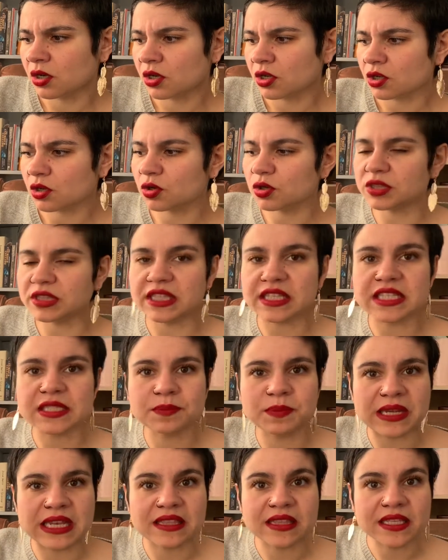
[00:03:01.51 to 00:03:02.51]
Could this
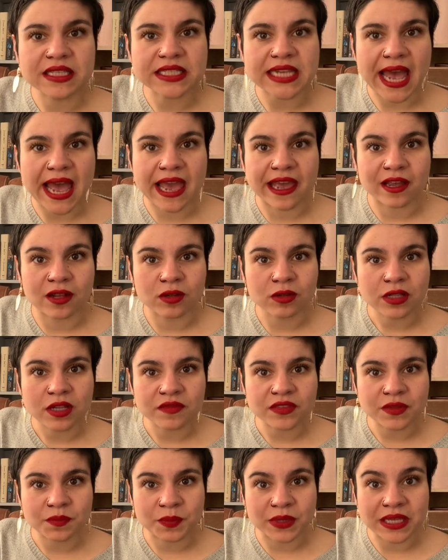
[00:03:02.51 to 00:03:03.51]
be the tail of
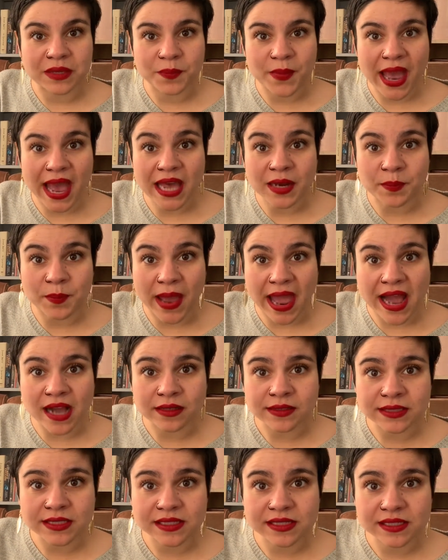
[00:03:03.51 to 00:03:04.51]
the big bad
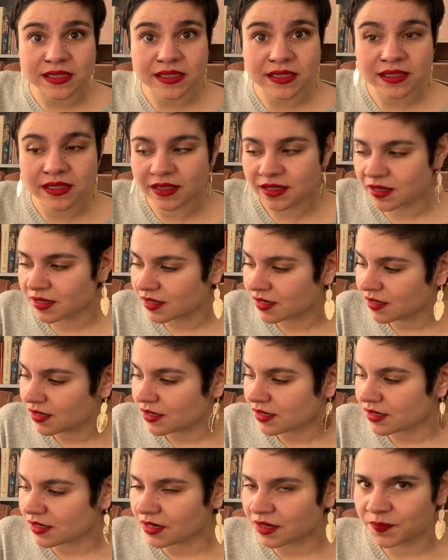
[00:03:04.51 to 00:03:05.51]
mouse?
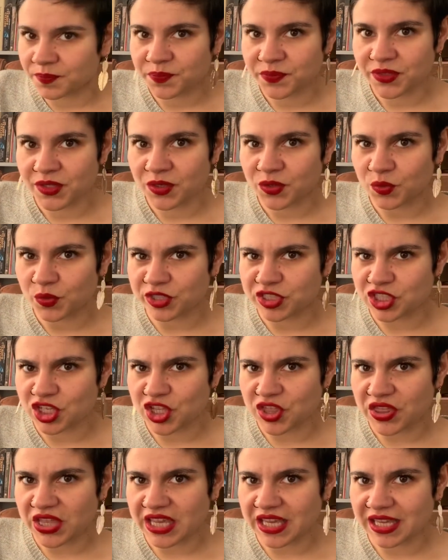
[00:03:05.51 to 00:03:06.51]
What do you
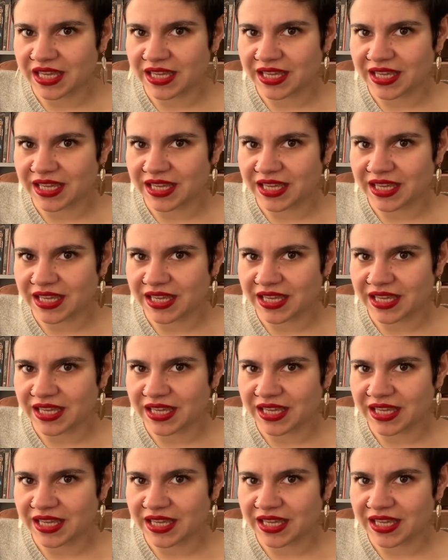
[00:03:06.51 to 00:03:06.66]
think?